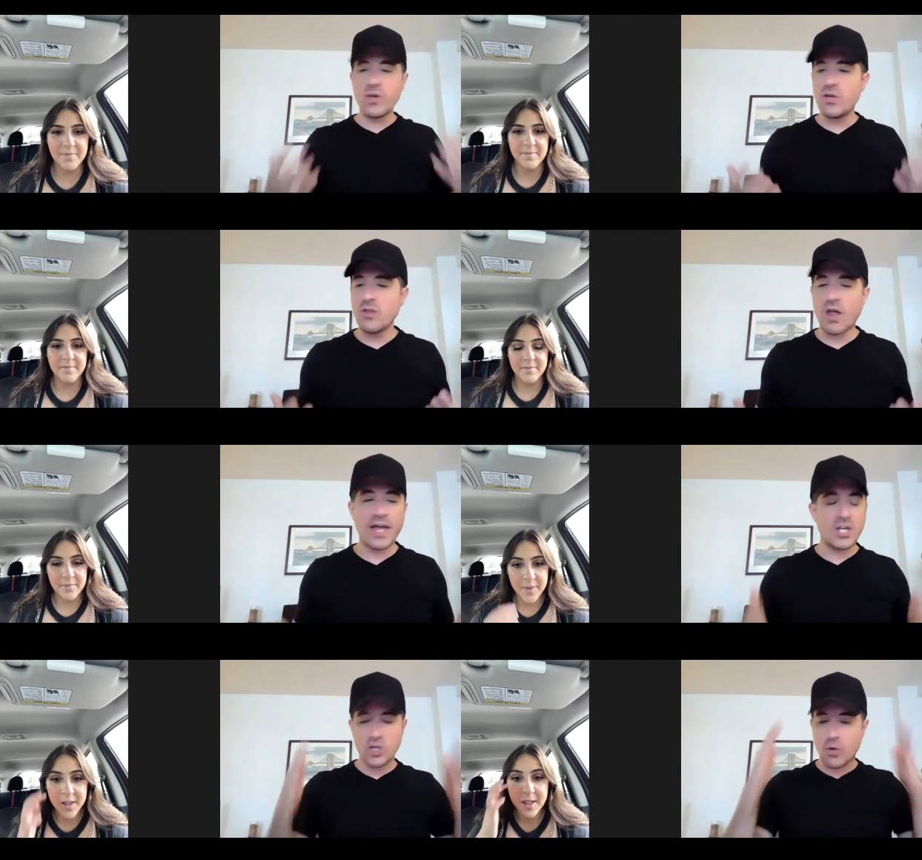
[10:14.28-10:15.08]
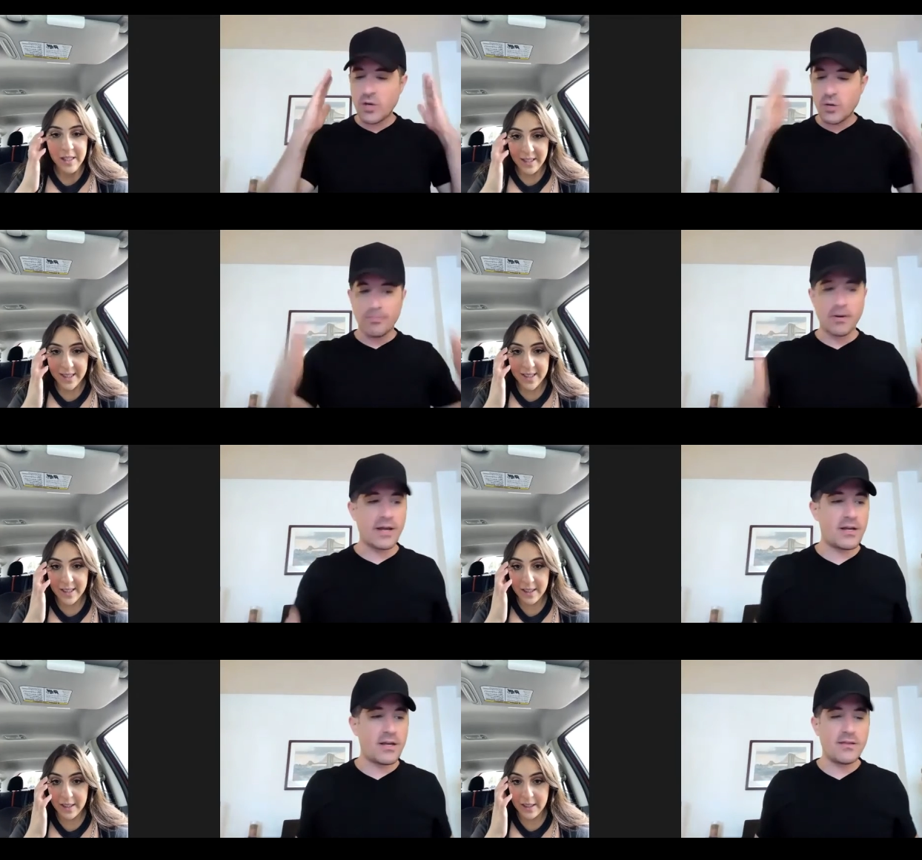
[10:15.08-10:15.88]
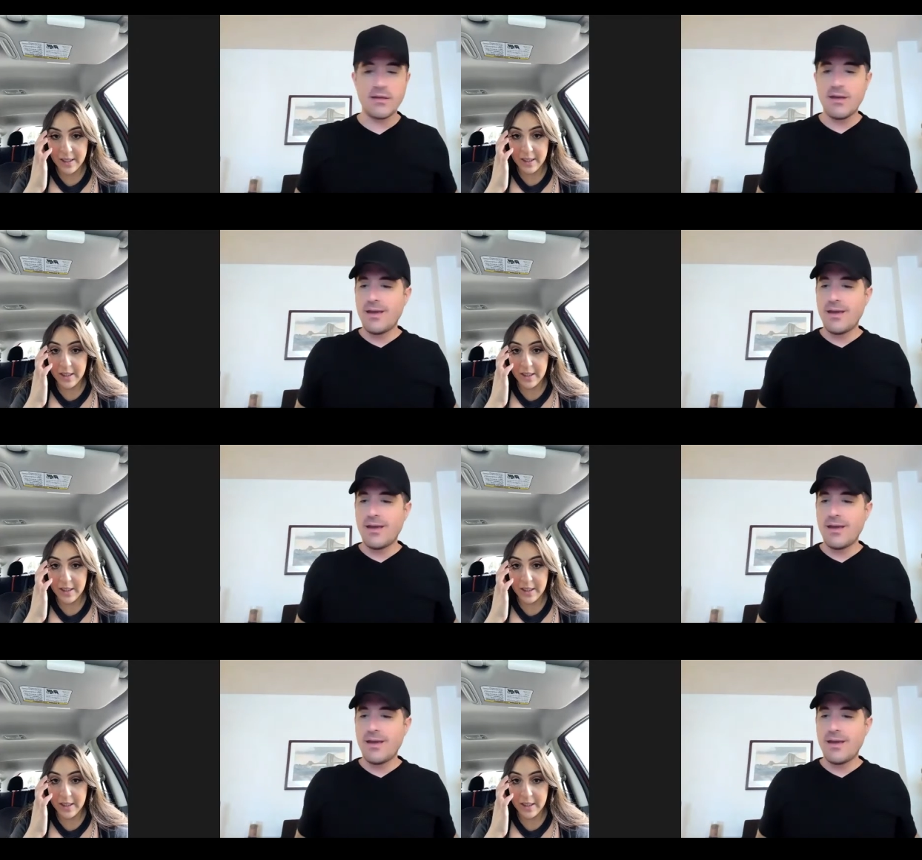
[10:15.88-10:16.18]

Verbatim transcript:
Speaker 1: what you like. You know what your brand is.